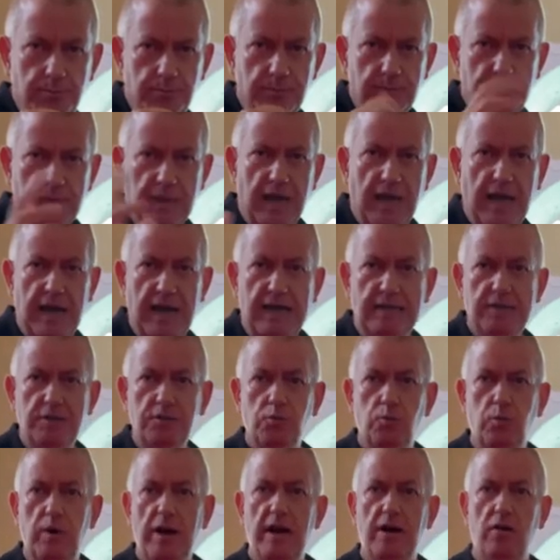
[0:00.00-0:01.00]
The hands
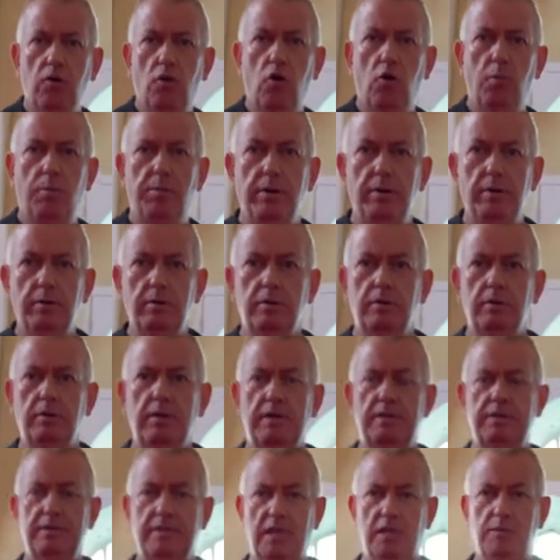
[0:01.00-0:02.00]
were open, I'm
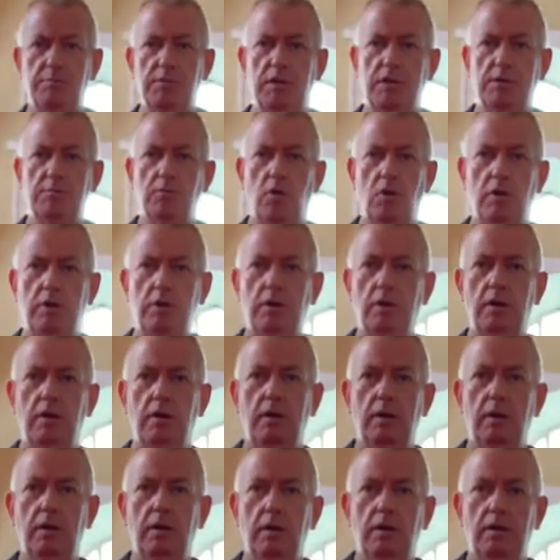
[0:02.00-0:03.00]
telling you to come on,
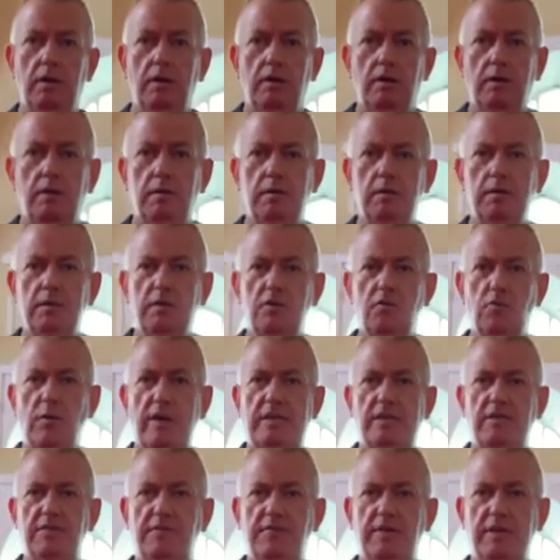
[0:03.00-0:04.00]
we went
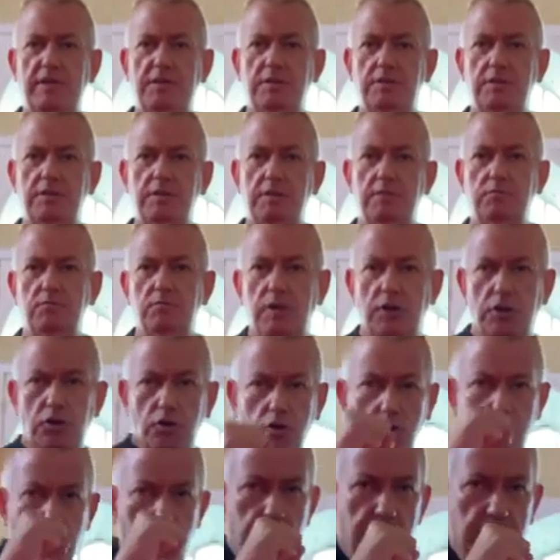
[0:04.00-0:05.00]
to fists. Now they
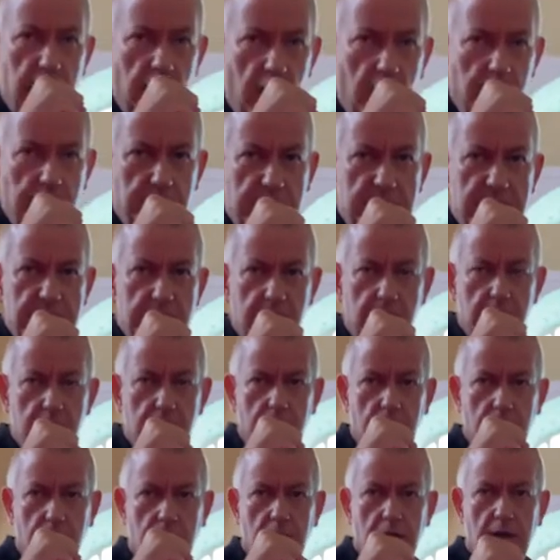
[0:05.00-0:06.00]
could be up here,
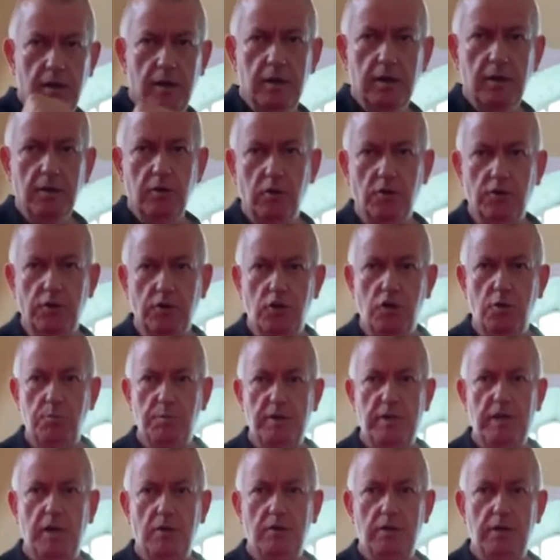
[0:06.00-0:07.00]
or they could be
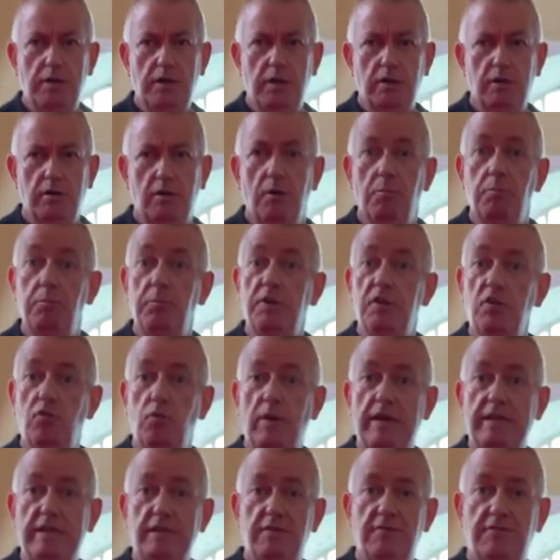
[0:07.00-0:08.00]
down here, but they
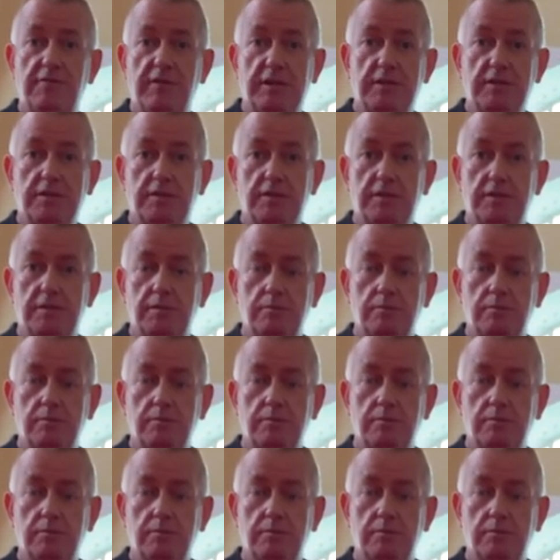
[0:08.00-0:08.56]
went to fists.